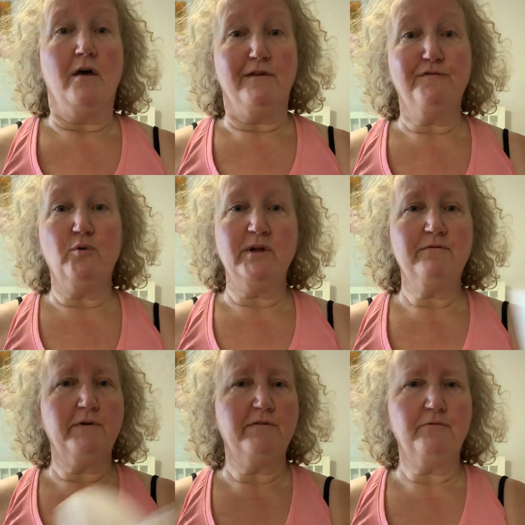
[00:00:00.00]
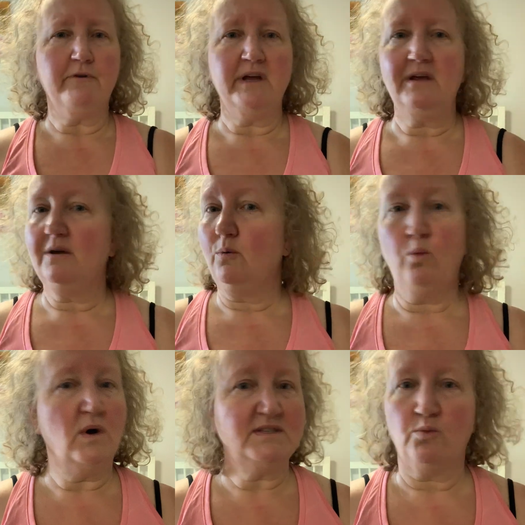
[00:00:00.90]
The 40-30-30
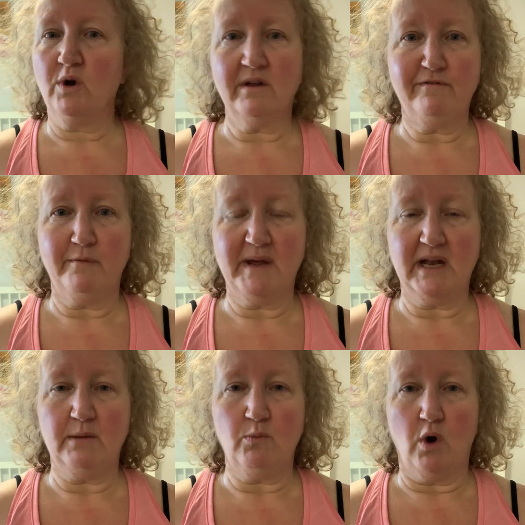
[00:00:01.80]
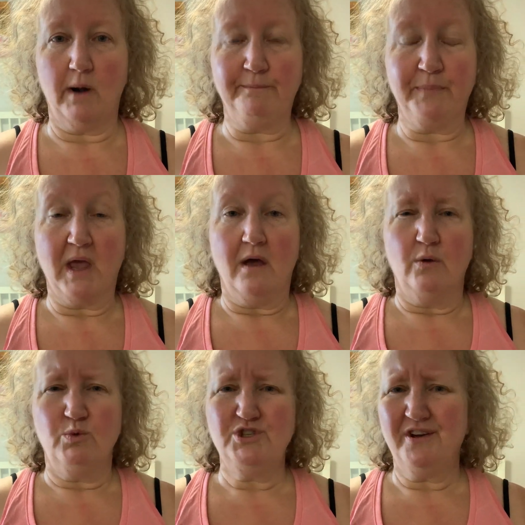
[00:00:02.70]
wasn't working for me anymore,
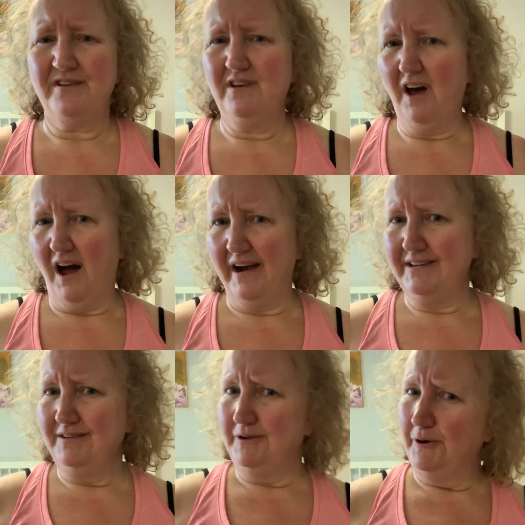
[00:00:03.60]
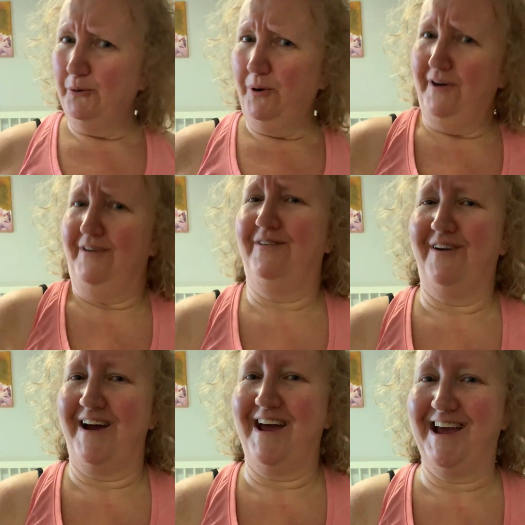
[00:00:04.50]
which I kind of knew,
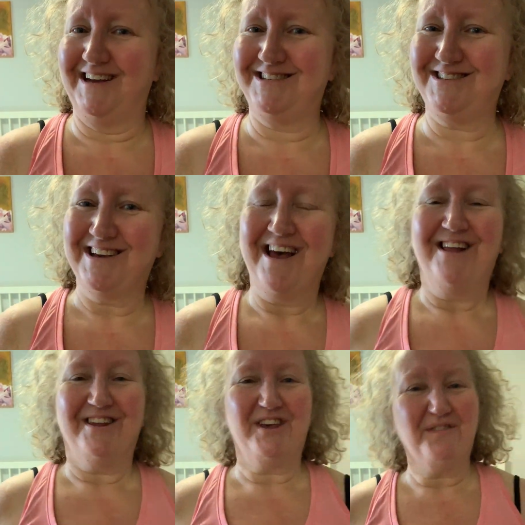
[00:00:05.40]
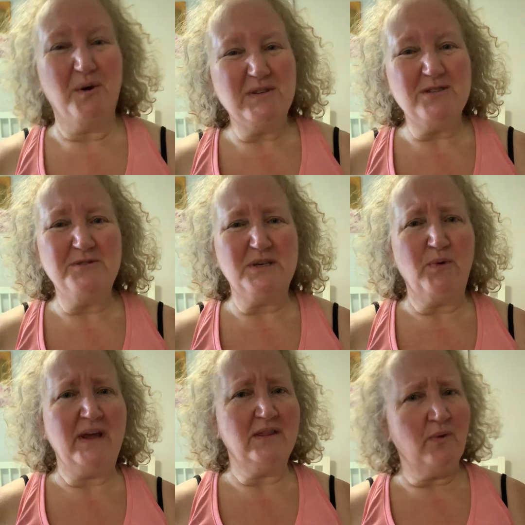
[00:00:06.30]
right? Like if I was losing
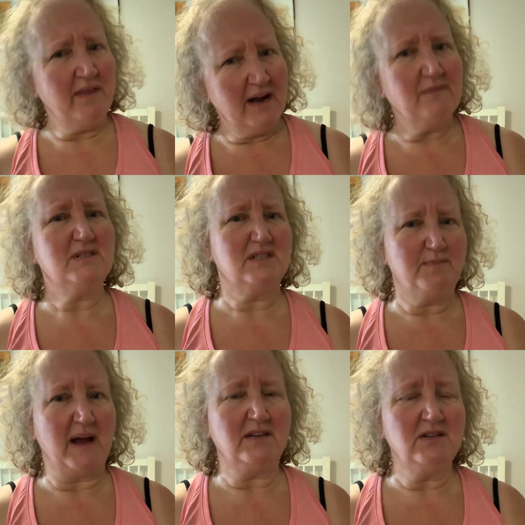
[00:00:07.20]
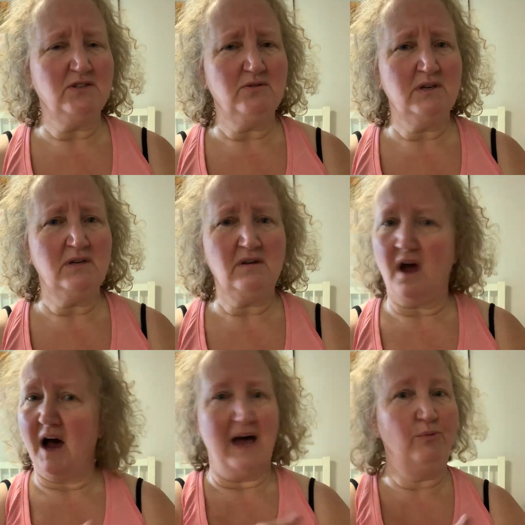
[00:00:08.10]
weight in the way that I was expecting to do it,
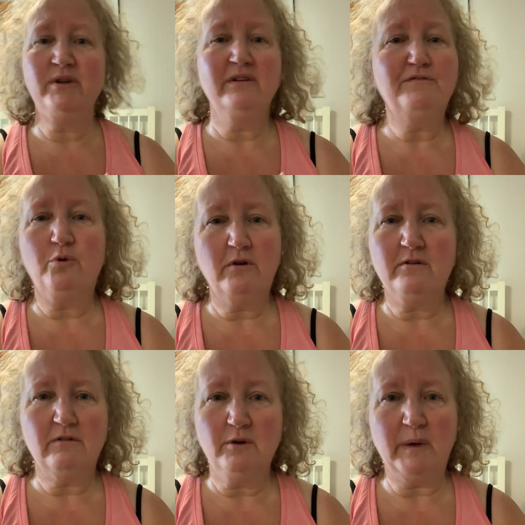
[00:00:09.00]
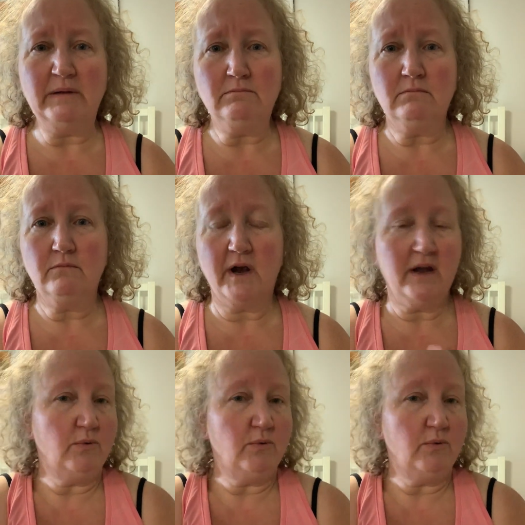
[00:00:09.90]
I wouldn't have ordered a Lumen, right?